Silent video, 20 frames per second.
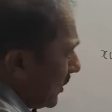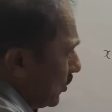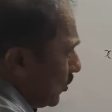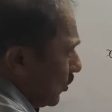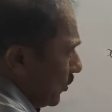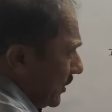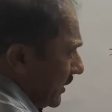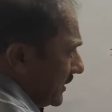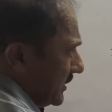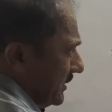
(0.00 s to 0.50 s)
the
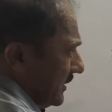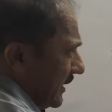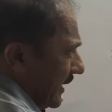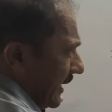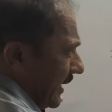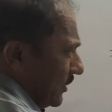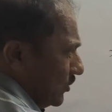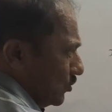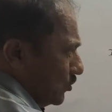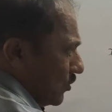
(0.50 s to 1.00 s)
notation
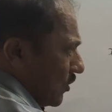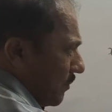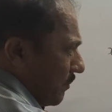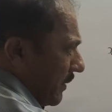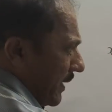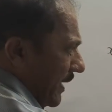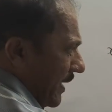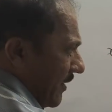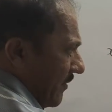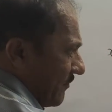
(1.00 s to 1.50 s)
x of
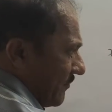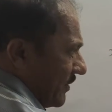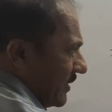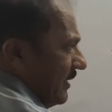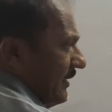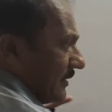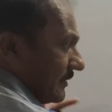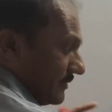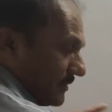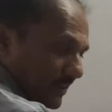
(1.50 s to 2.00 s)
f.
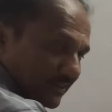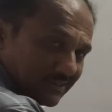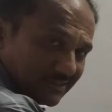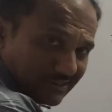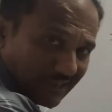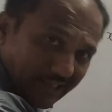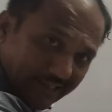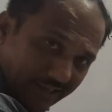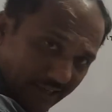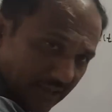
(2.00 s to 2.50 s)
This
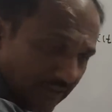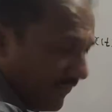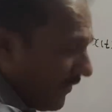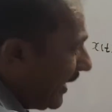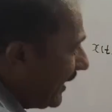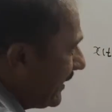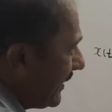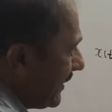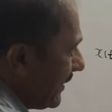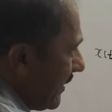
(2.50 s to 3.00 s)
is again
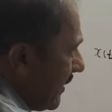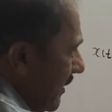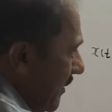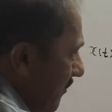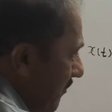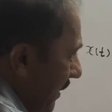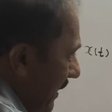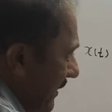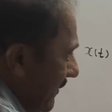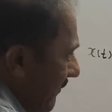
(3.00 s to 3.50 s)
valid,
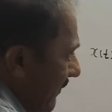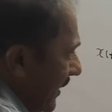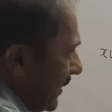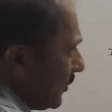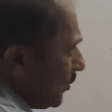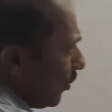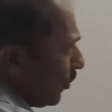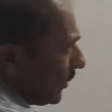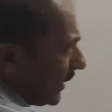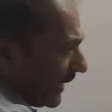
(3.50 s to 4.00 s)
but when
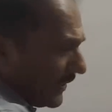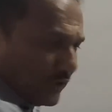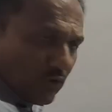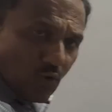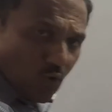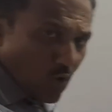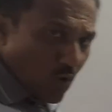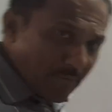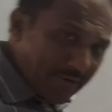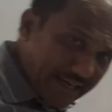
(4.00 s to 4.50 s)
you write
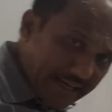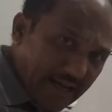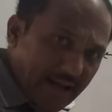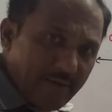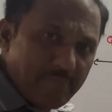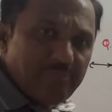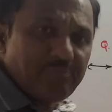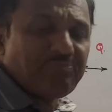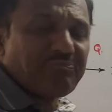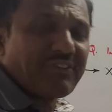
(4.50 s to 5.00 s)

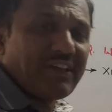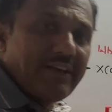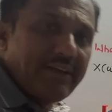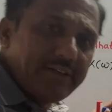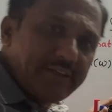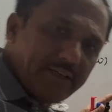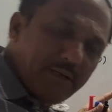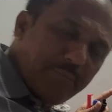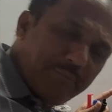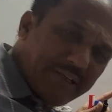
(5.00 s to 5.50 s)
omega,
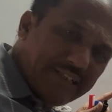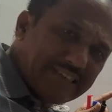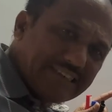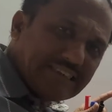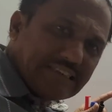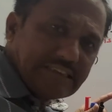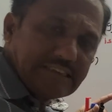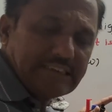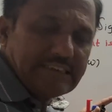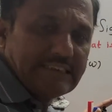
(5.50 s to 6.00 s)
it
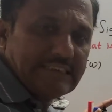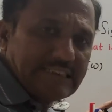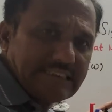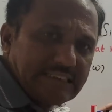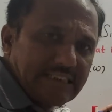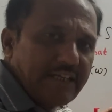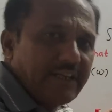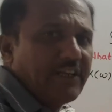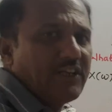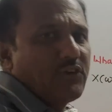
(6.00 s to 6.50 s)
represents
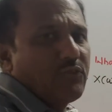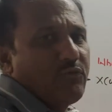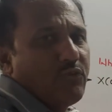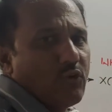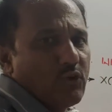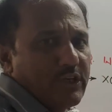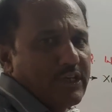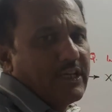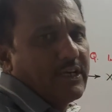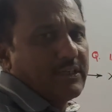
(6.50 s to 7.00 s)
discrete
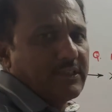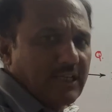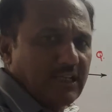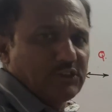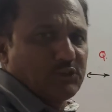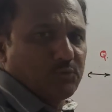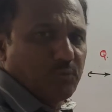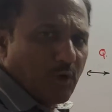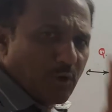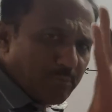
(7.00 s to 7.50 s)
Fourier
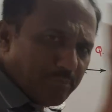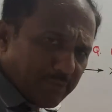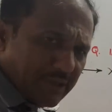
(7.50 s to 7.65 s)
transform.